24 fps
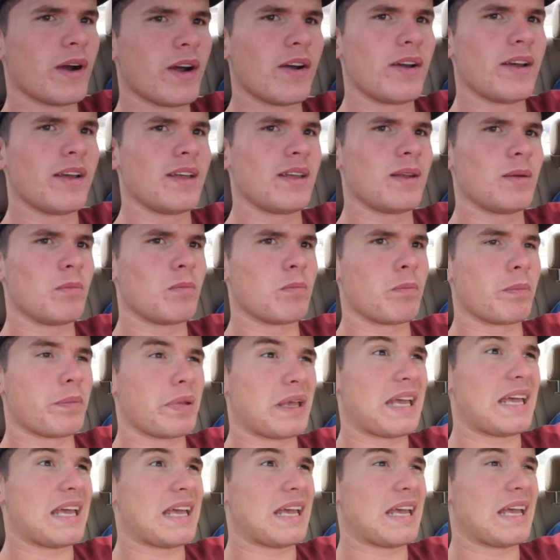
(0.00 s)
we're in.
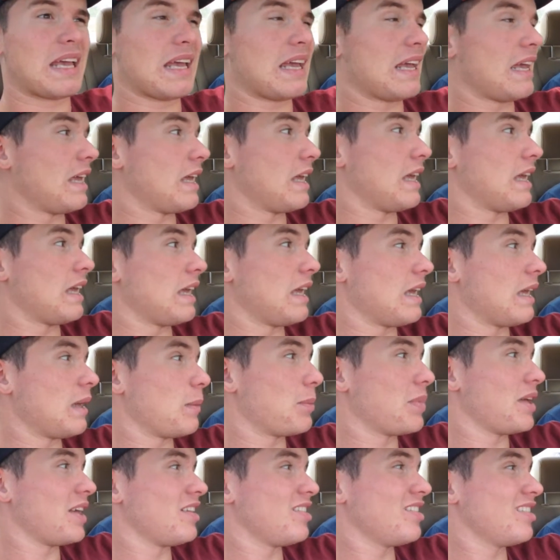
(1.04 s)
I didn't know.
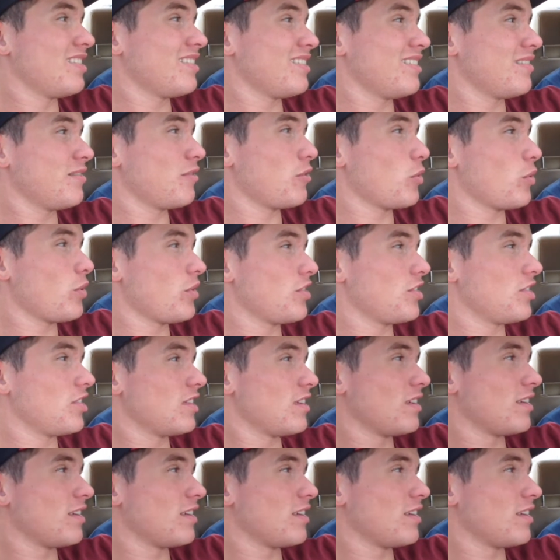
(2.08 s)
Pigeon Forge?